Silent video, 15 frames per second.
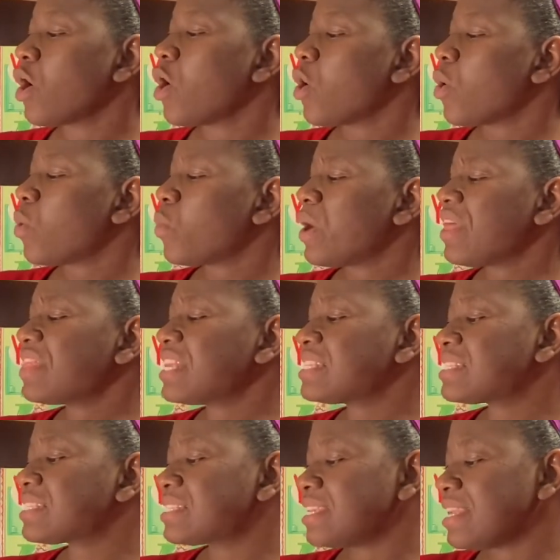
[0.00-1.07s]
When the
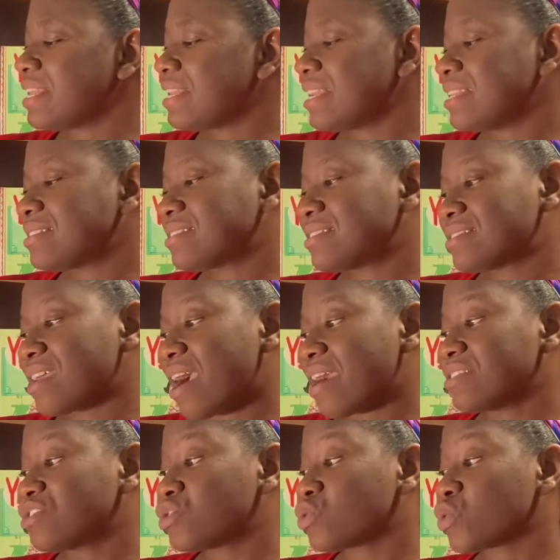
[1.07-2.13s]
seedling
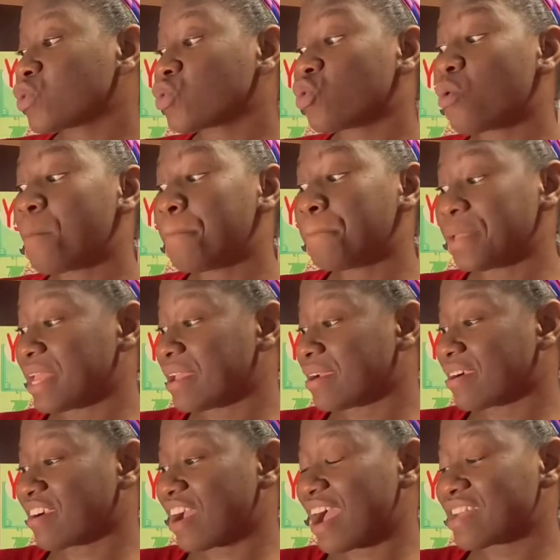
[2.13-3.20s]
starts to grow
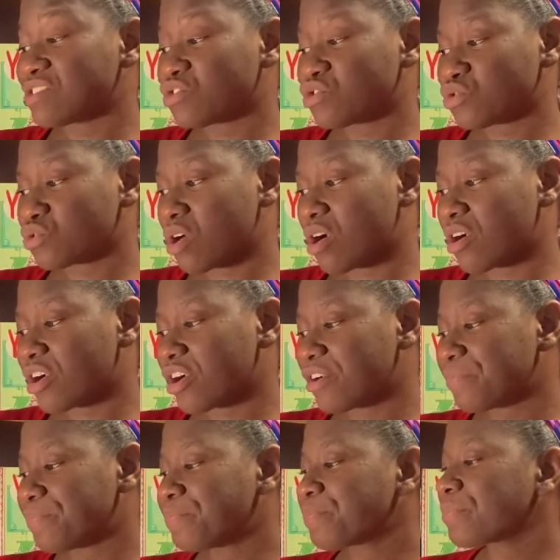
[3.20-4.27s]
bigger and
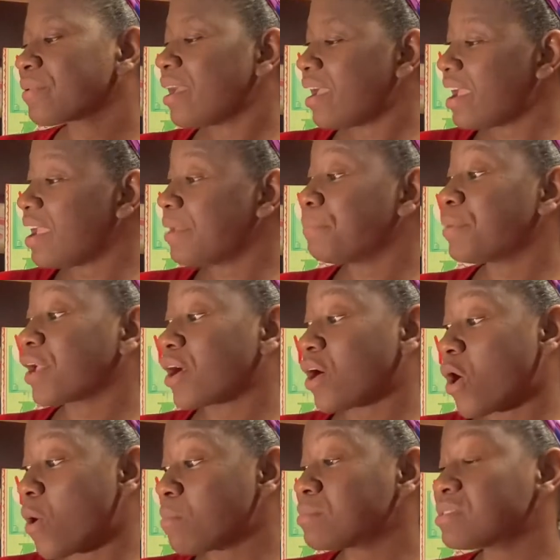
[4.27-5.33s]
stronger, it
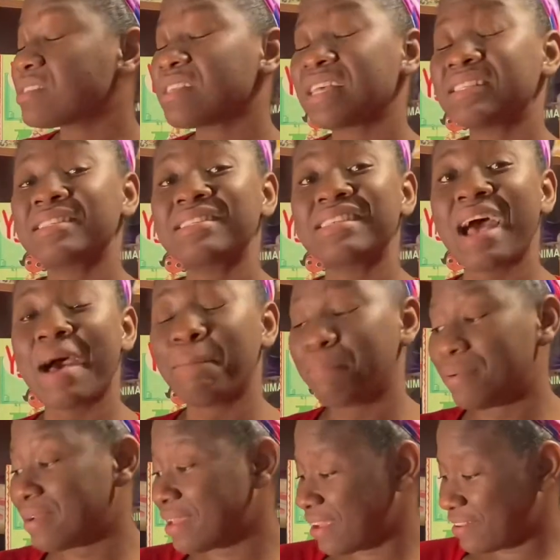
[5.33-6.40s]
becomes a
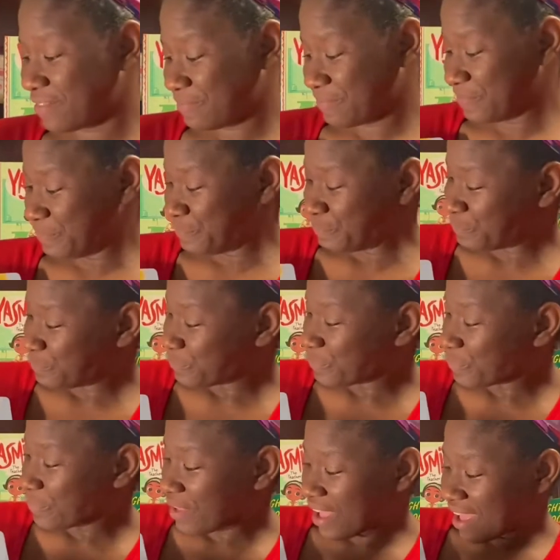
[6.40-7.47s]
sapling.
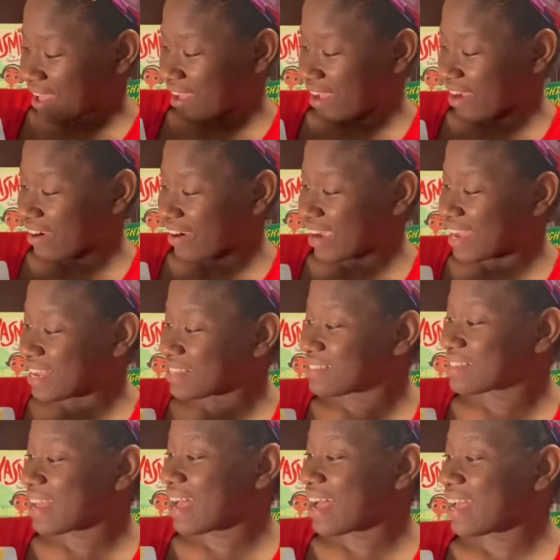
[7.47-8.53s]
Here
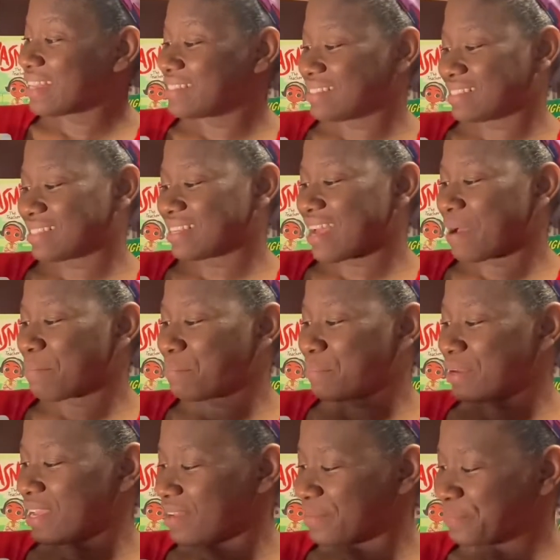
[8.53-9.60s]
is a
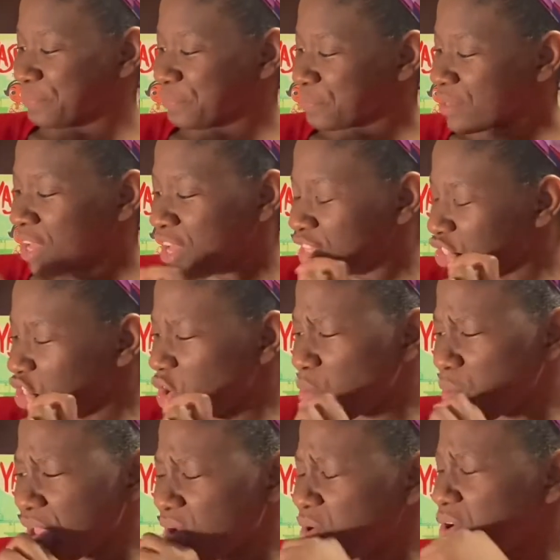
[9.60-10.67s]
sapling. So
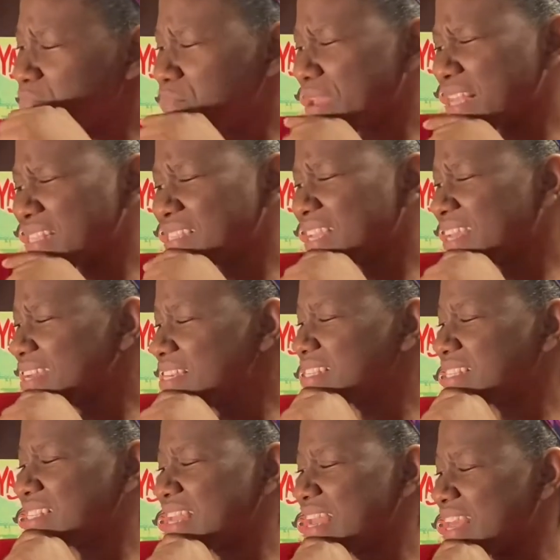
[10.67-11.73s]
we could basically
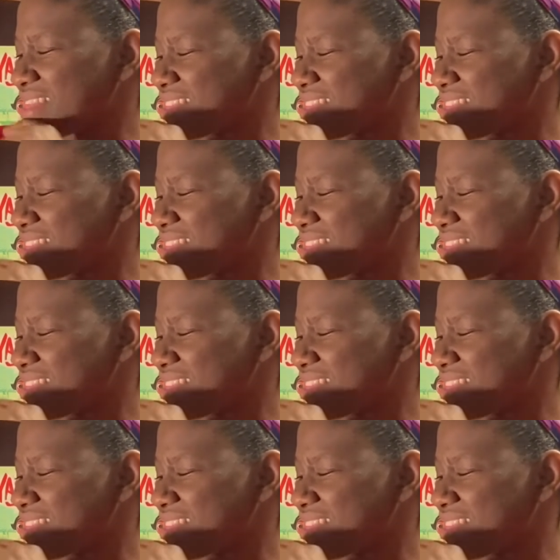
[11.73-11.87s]
say the